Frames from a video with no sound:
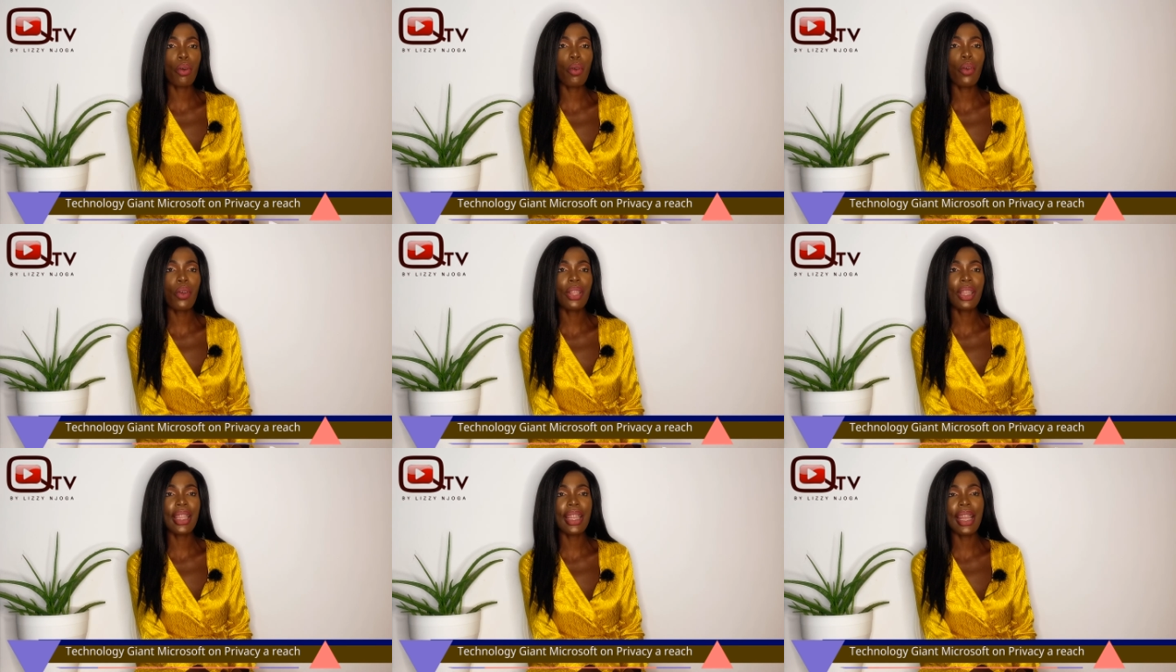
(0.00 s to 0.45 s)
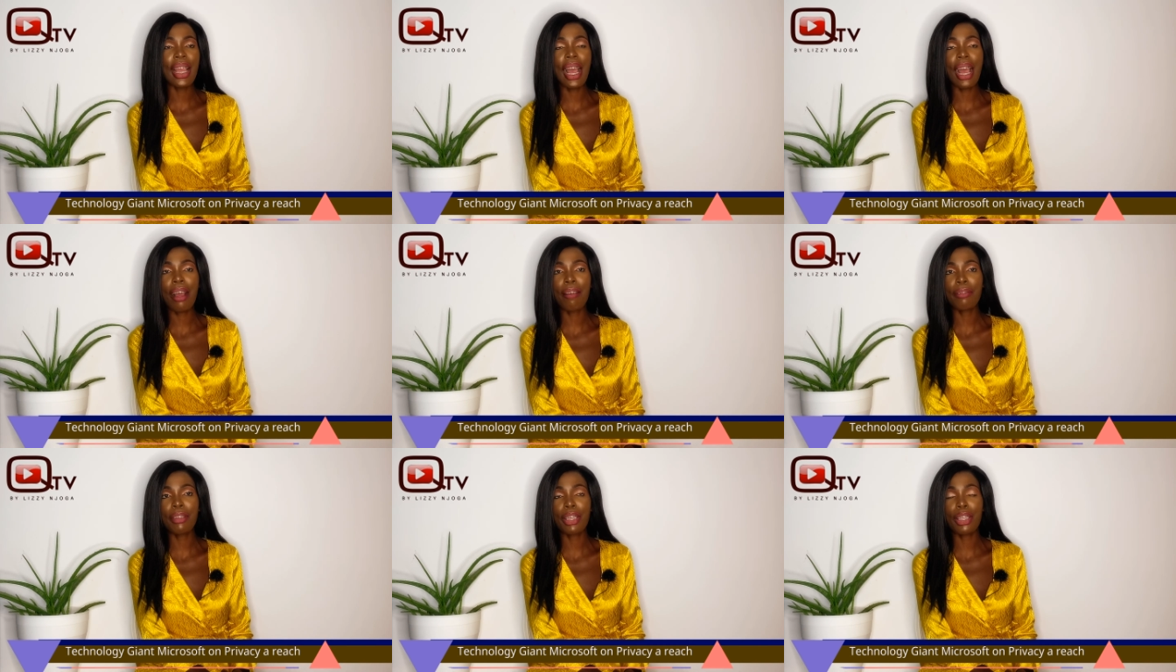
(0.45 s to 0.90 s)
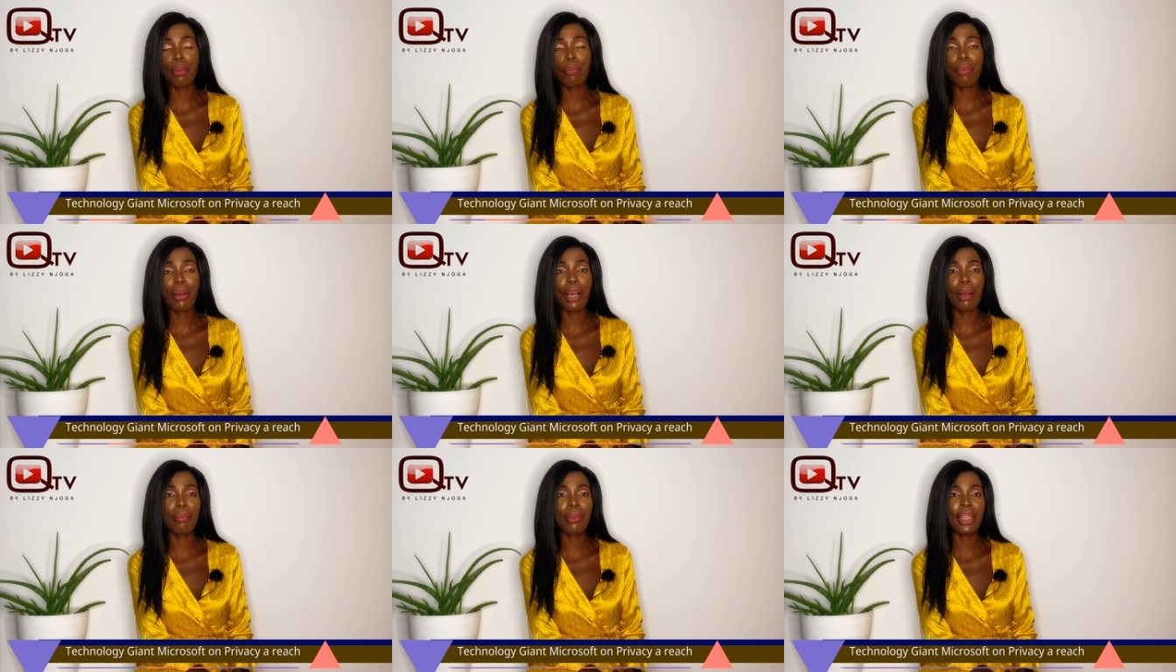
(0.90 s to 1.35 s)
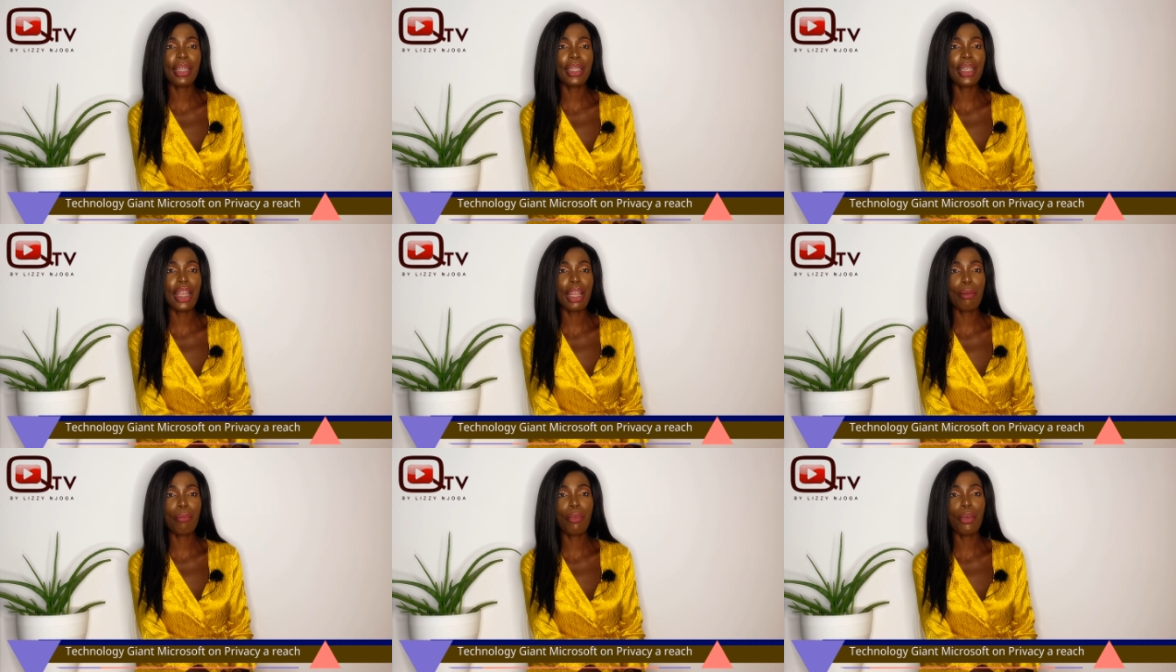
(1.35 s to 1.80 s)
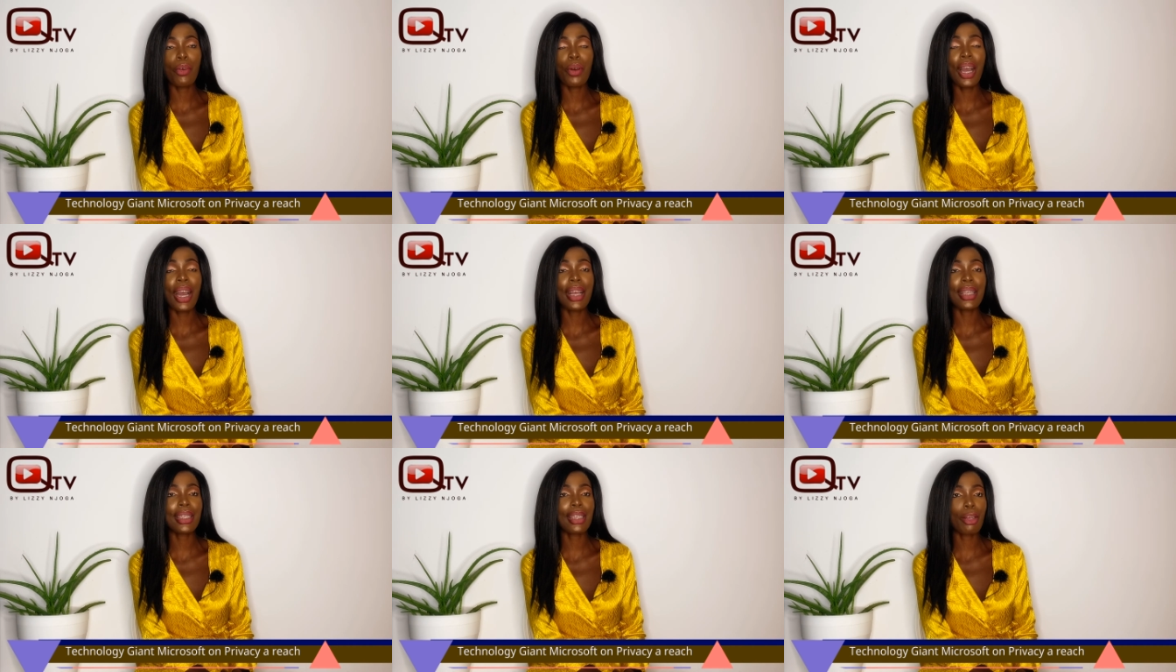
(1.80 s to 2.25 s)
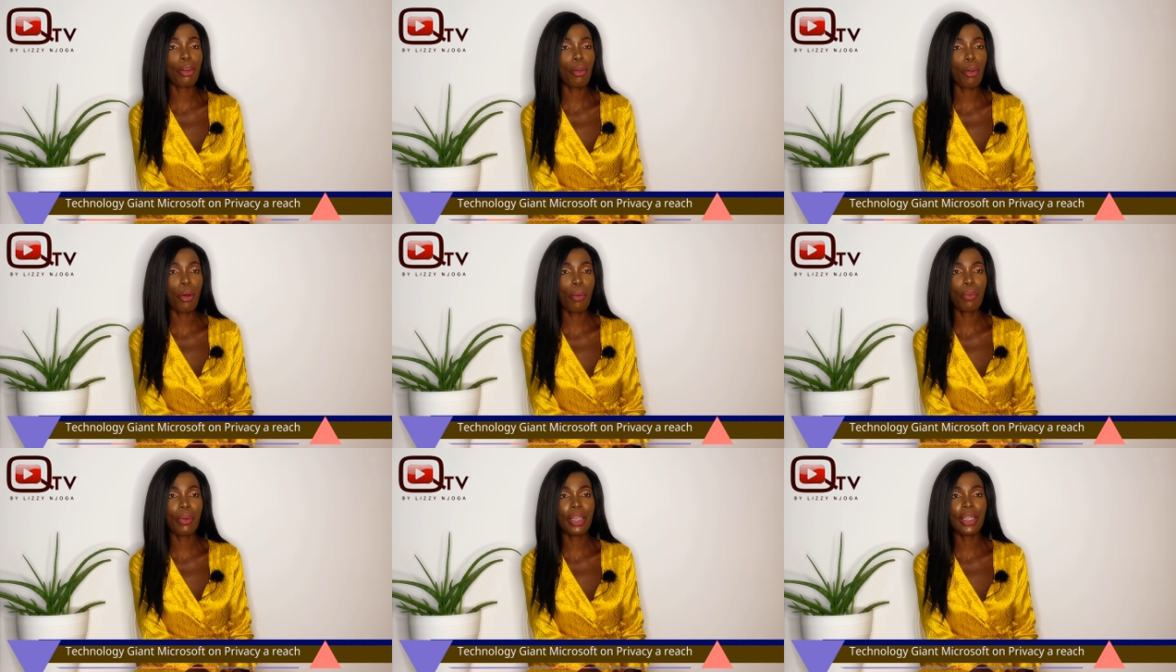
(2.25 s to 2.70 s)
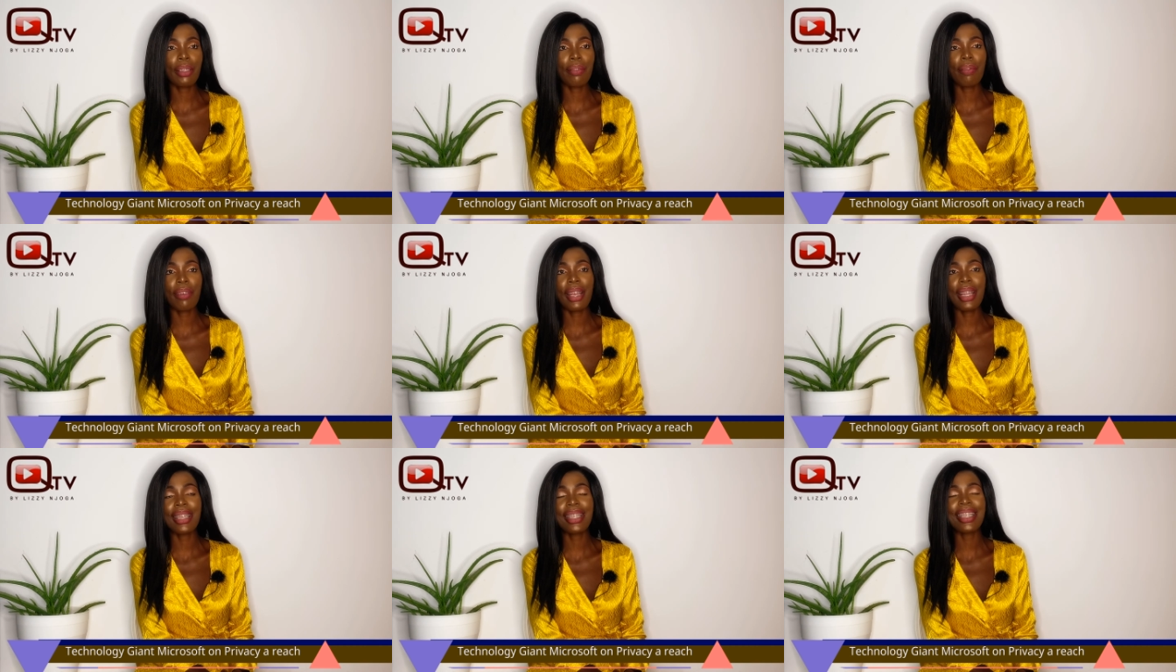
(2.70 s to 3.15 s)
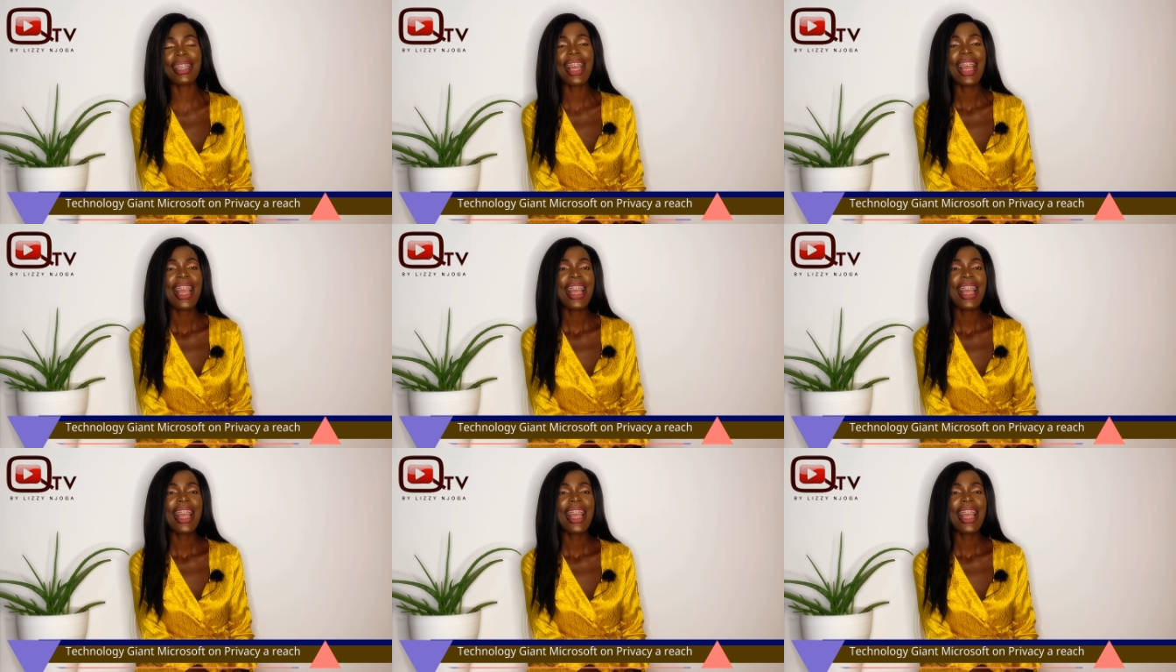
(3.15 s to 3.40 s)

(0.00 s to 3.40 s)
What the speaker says: only after the public demo at a corporate event.